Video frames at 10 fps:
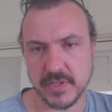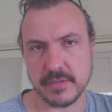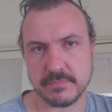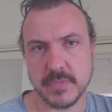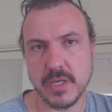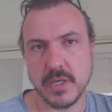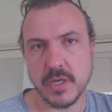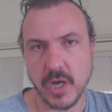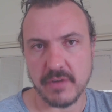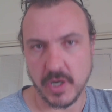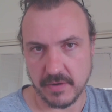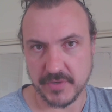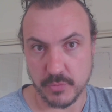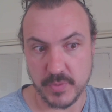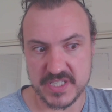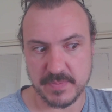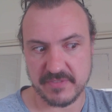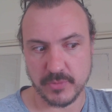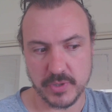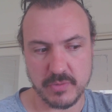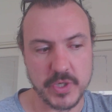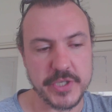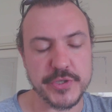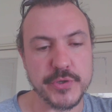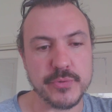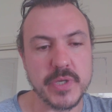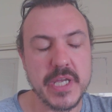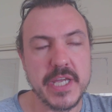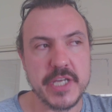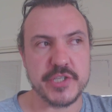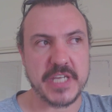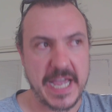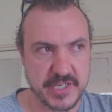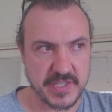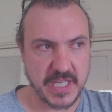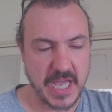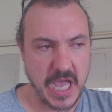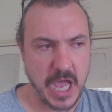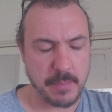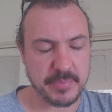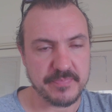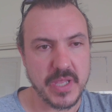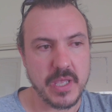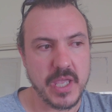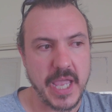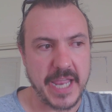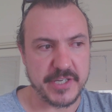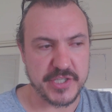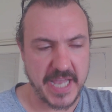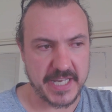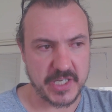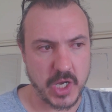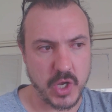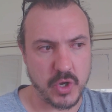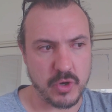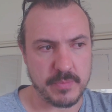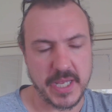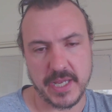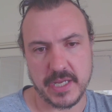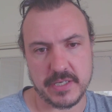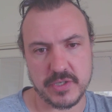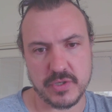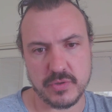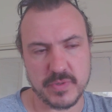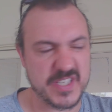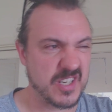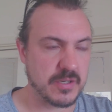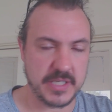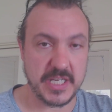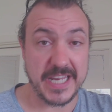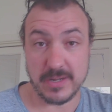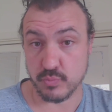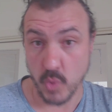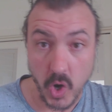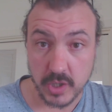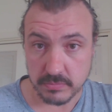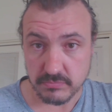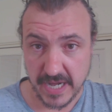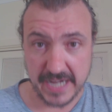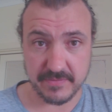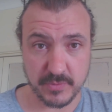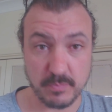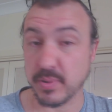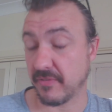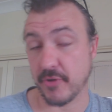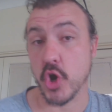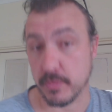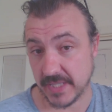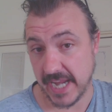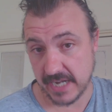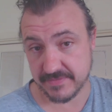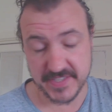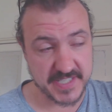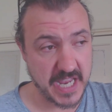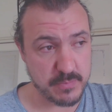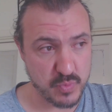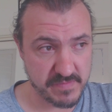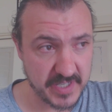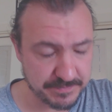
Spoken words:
a recipe for you. What you do is you catch the carp and you take it home and you get a rock preferably out of the same river,